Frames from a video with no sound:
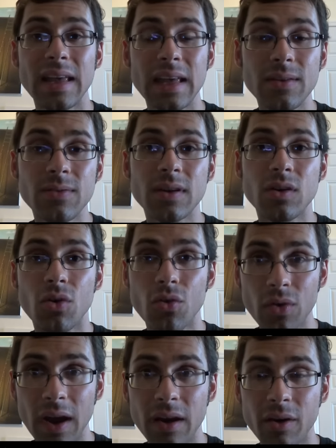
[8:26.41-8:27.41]
even
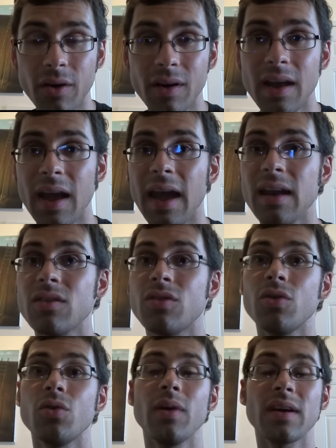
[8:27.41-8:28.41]
greater and
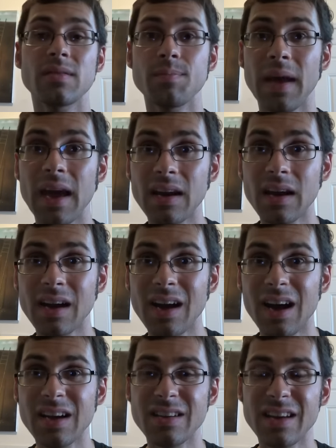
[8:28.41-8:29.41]
to expand on
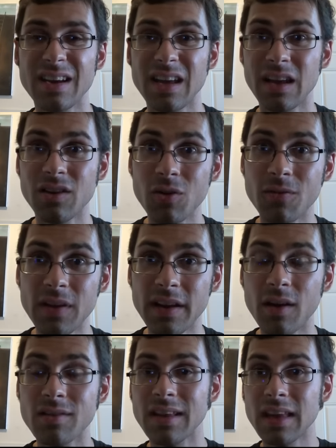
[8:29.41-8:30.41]
content, get new
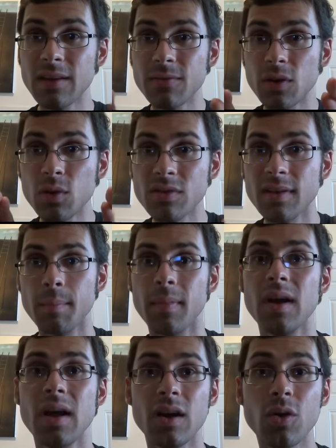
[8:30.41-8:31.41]
videos, and give you some
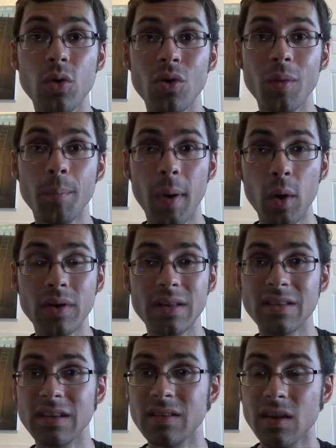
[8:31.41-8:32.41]
cool
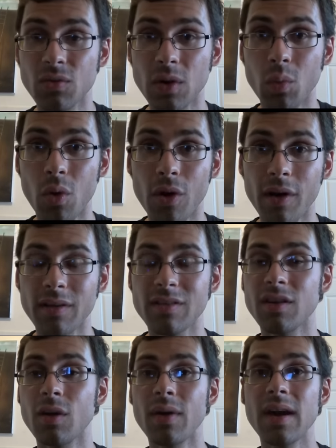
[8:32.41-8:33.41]
bonuses and rewards.
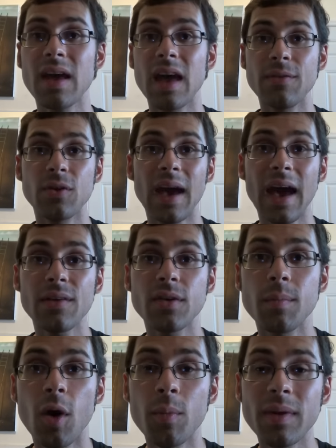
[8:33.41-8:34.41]
So if you have
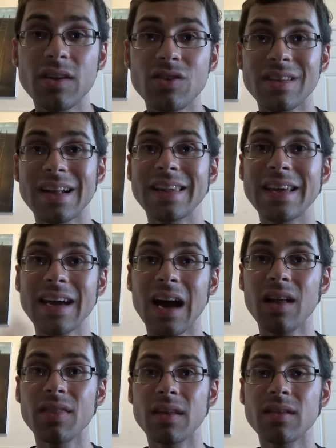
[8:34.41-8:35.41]
a moment, just click
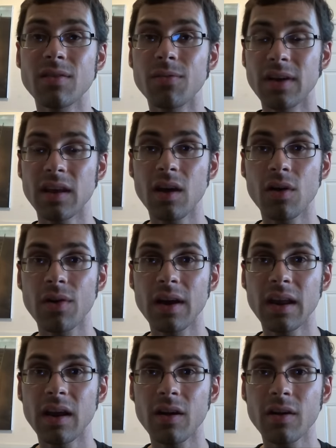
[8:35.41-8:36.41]
on this video
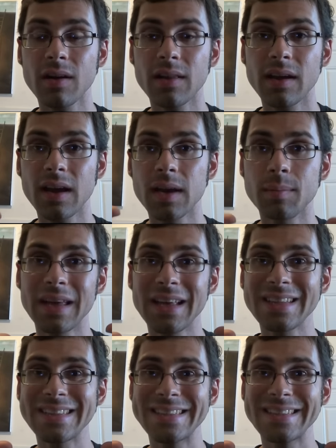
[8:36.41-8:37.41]
right here, click on me,